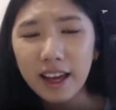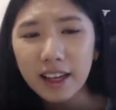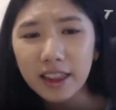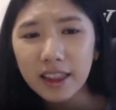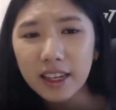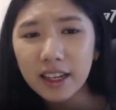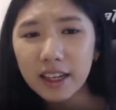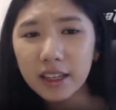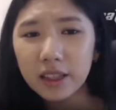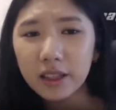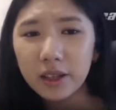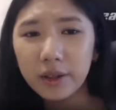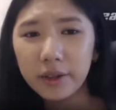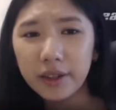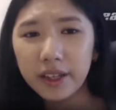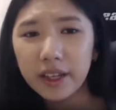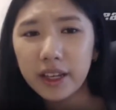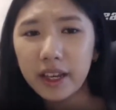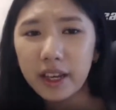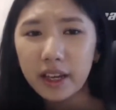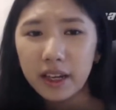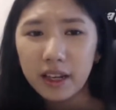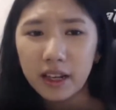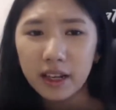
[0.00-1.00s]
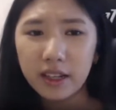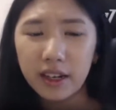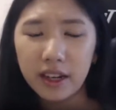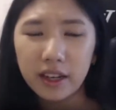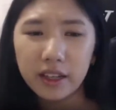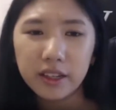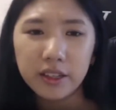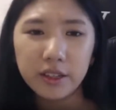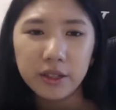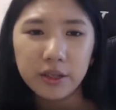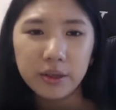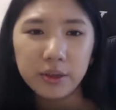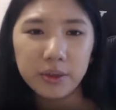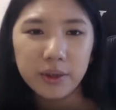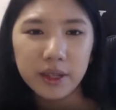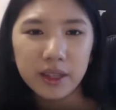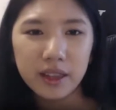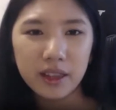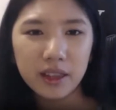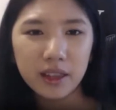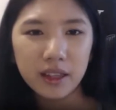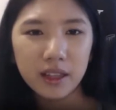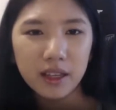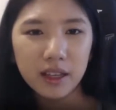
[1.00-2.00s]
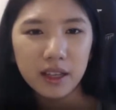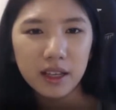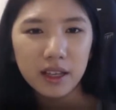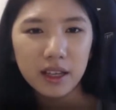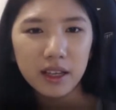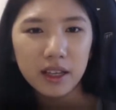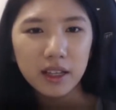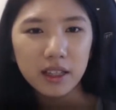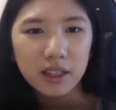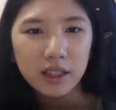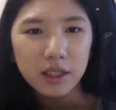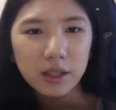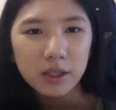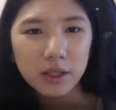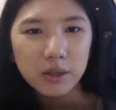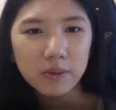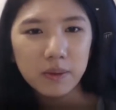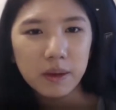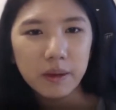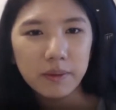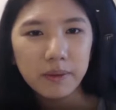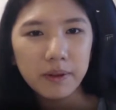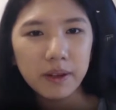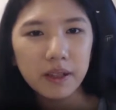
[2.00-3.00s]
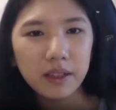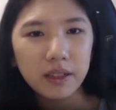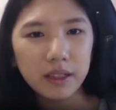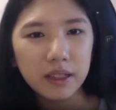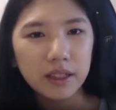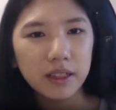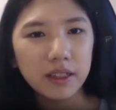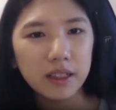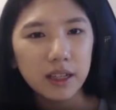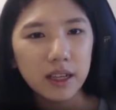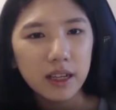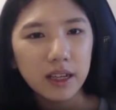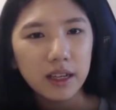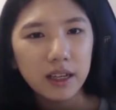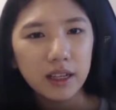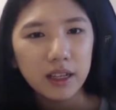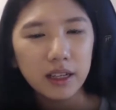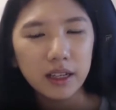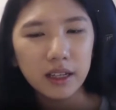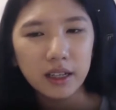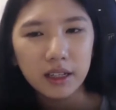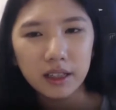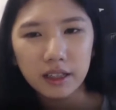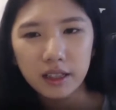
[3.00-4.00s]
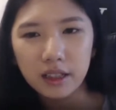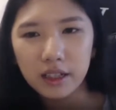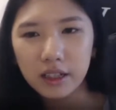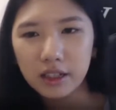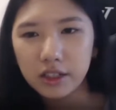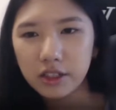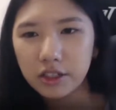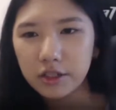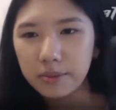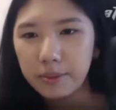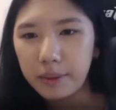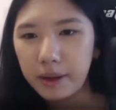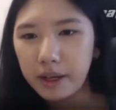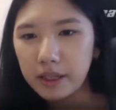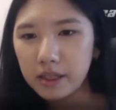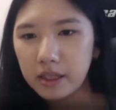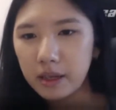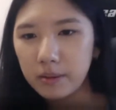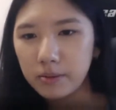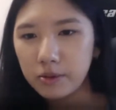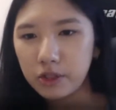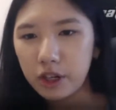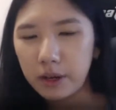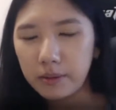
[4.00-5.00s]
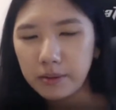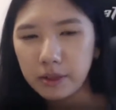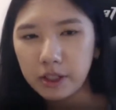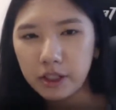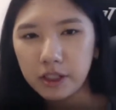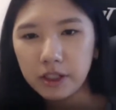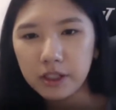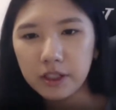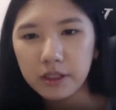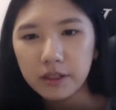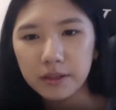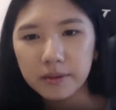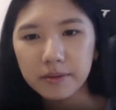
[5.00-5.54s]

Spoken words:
I think Chloe can connect you with those people in the Japan subchapter.